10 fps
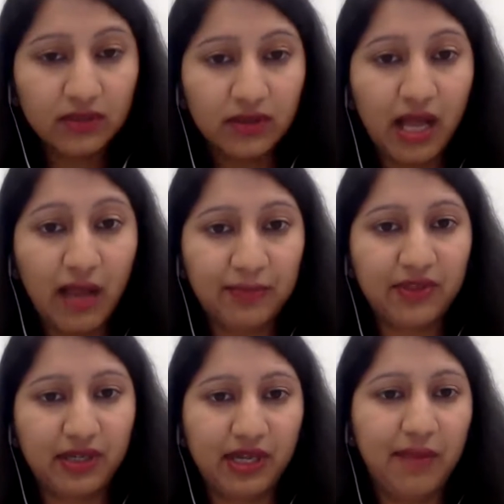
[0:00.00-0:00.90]
apps
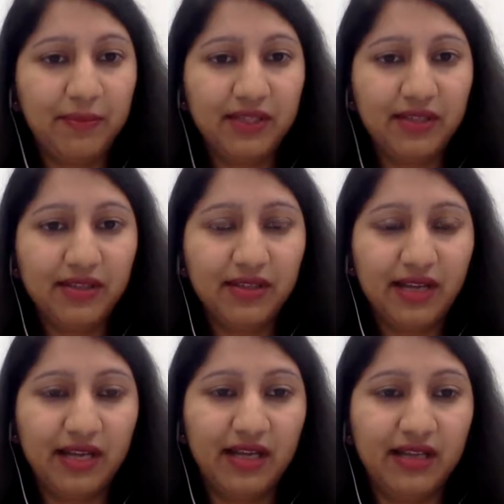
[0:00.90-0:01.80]
are adapting it,
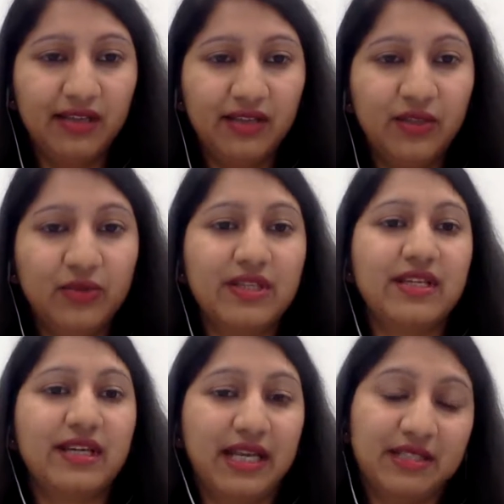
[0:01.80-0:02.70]
and
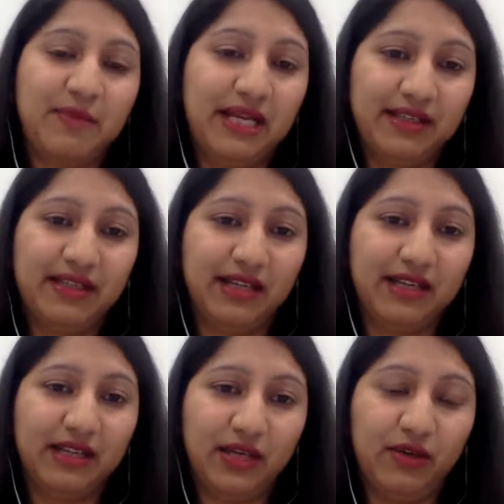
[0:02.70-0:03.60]
users are expecting
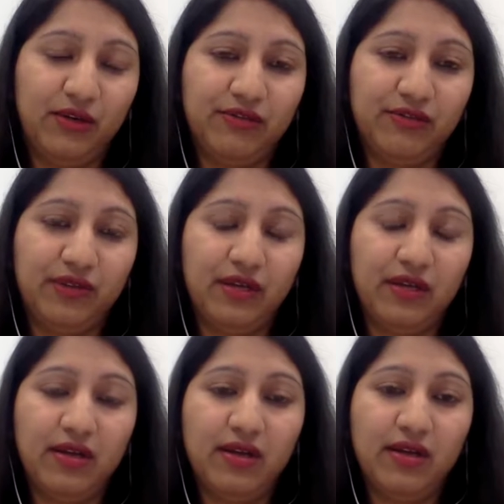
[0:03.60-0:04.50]
that kind of
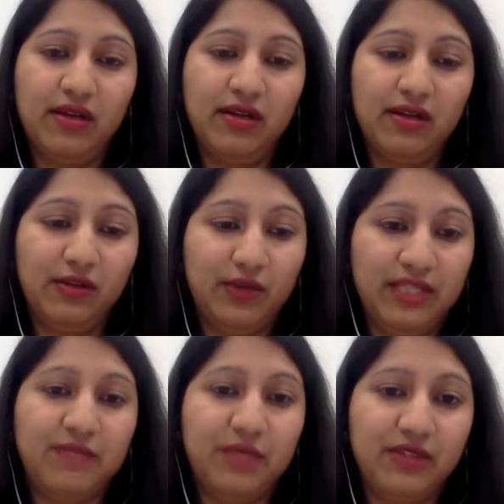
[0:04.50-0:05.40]

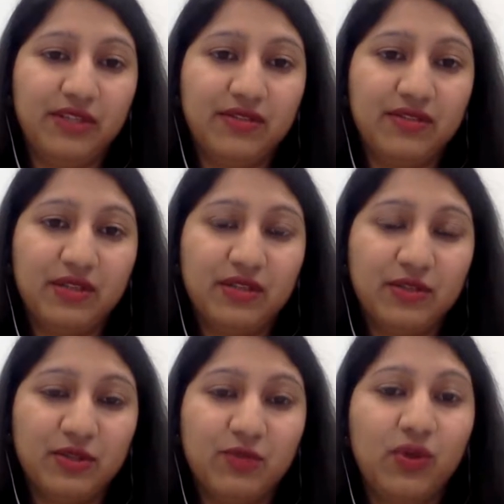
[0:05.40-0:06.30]
experience.
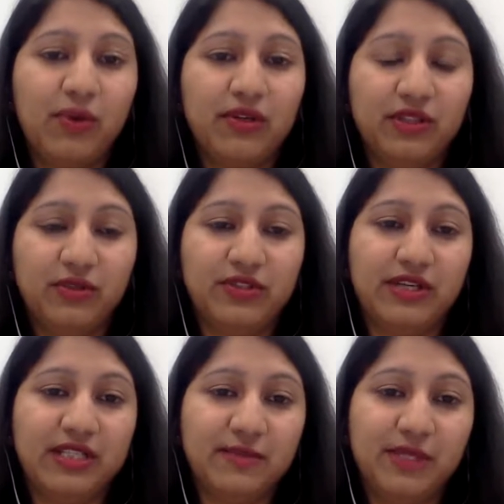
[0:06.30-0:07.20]
So it's more about the
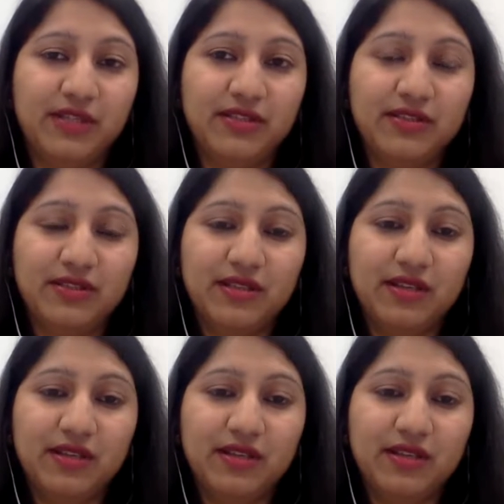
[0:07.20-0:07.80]
user experience.